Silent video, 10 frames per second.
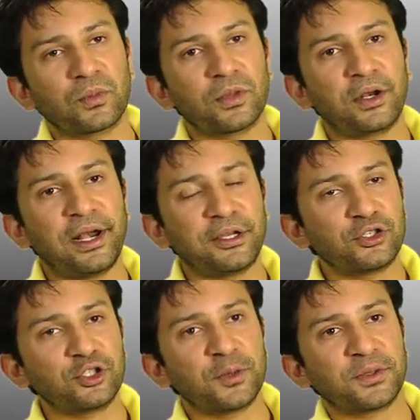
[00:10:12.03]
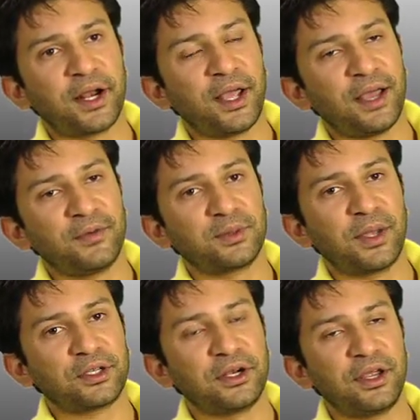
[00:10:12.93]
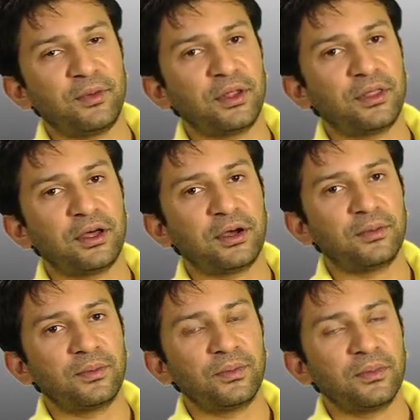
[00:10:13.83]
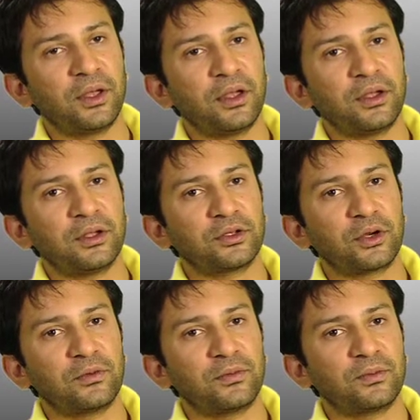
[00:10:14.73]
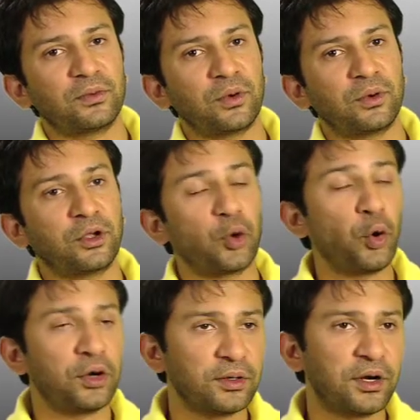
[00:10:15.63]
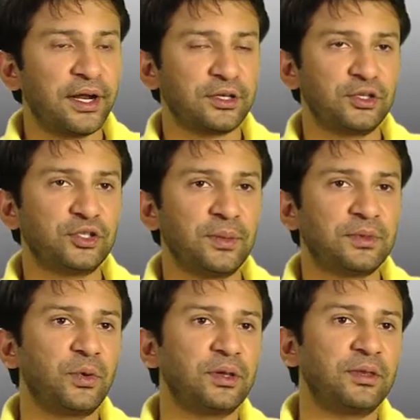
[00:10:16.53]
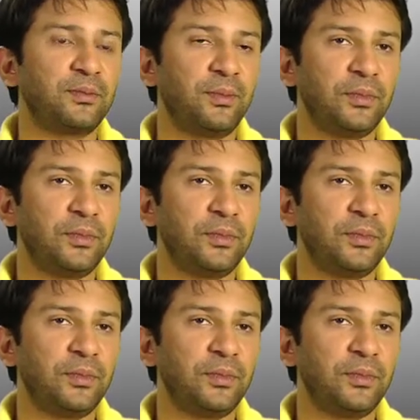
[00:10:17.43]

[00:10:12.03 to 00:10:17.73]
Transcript: relationships that I have, especially with sort of grown relationships with,